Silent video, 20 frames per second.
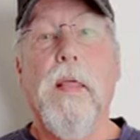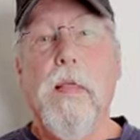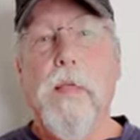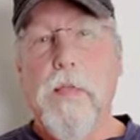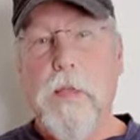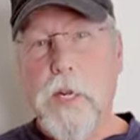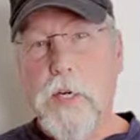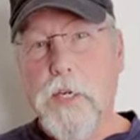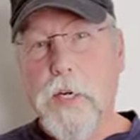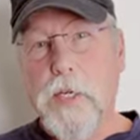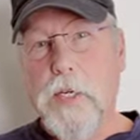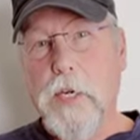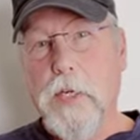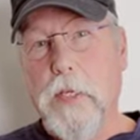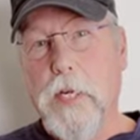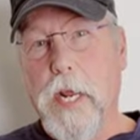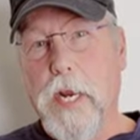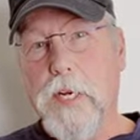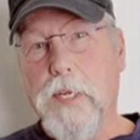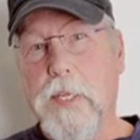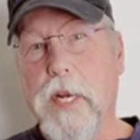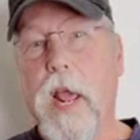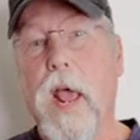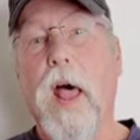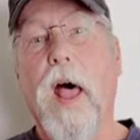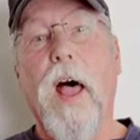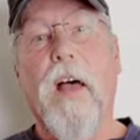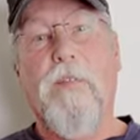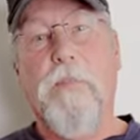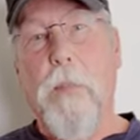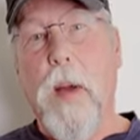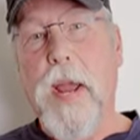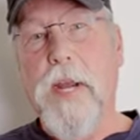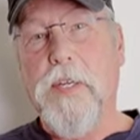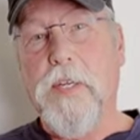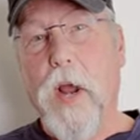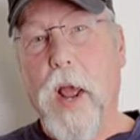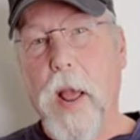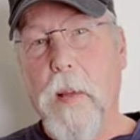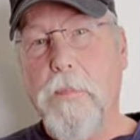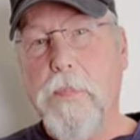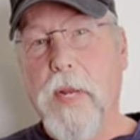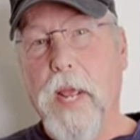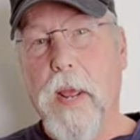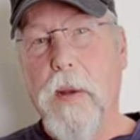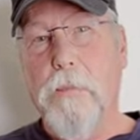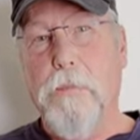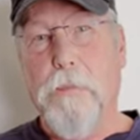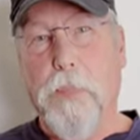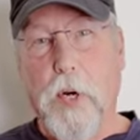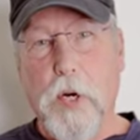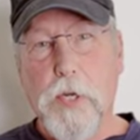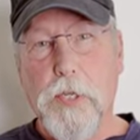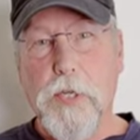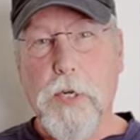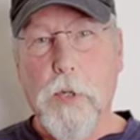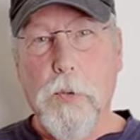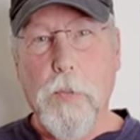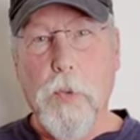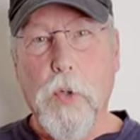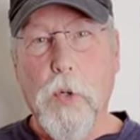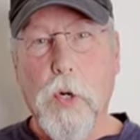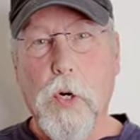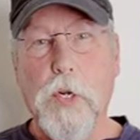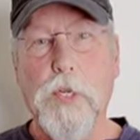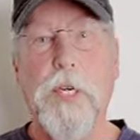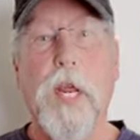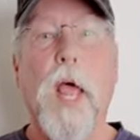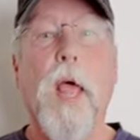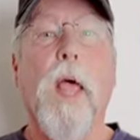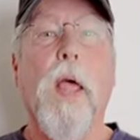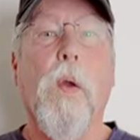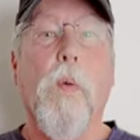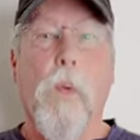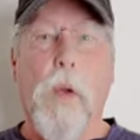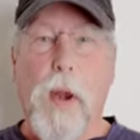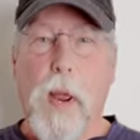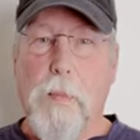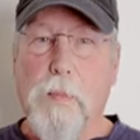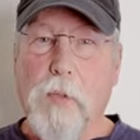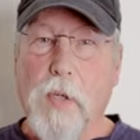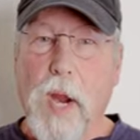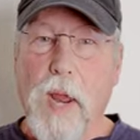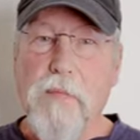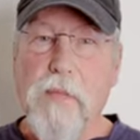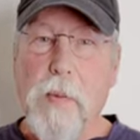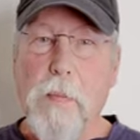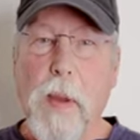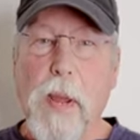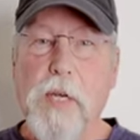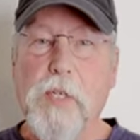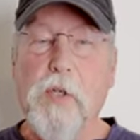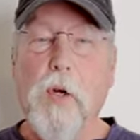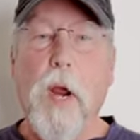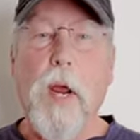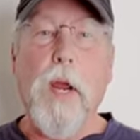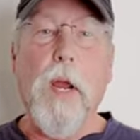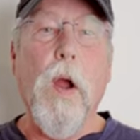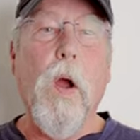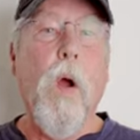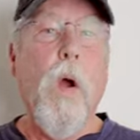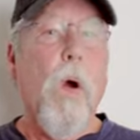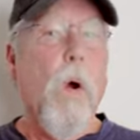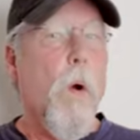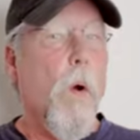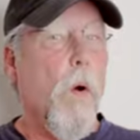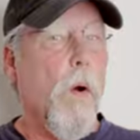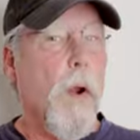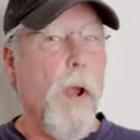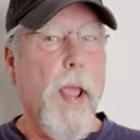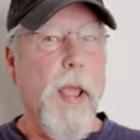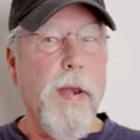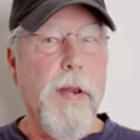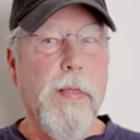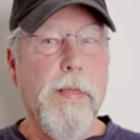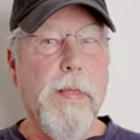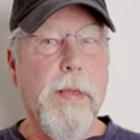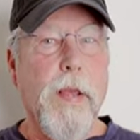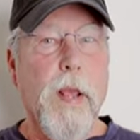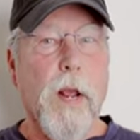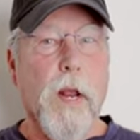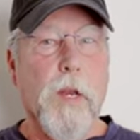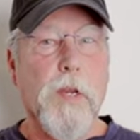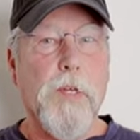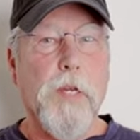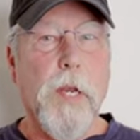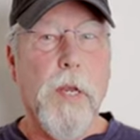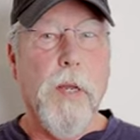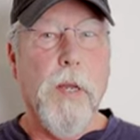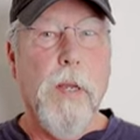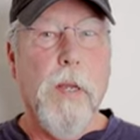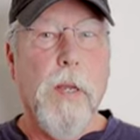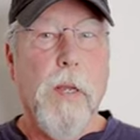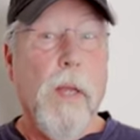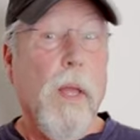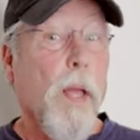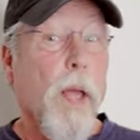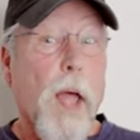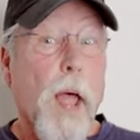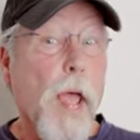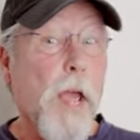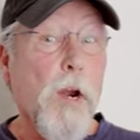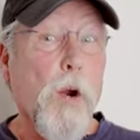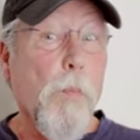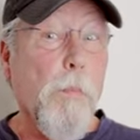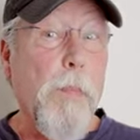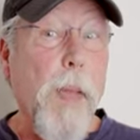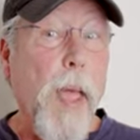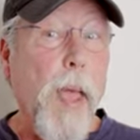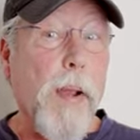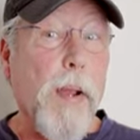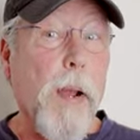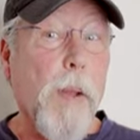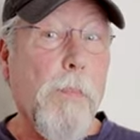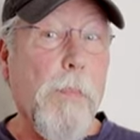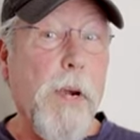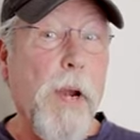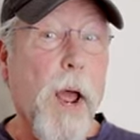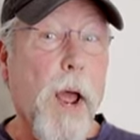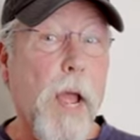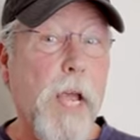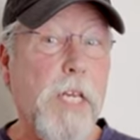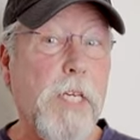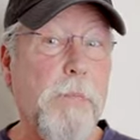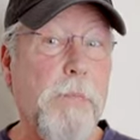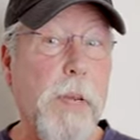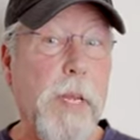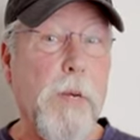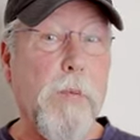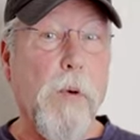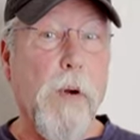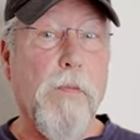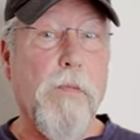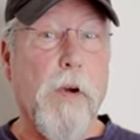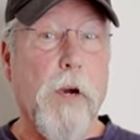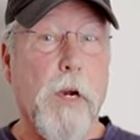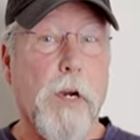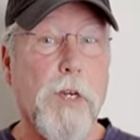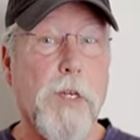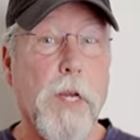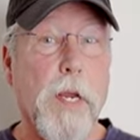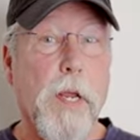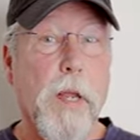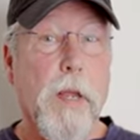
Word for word: This is a list of my top 10 personal rules when I'm driving my truck or anything else. I don't back up in high-speed reverse.